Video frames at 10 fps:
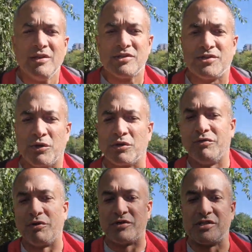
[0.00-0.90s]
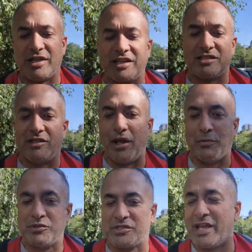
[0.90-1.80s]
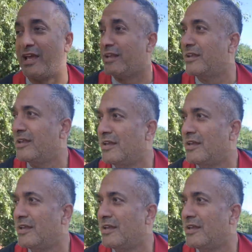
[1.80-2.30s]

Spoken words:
circle versus like Saddam Hussein.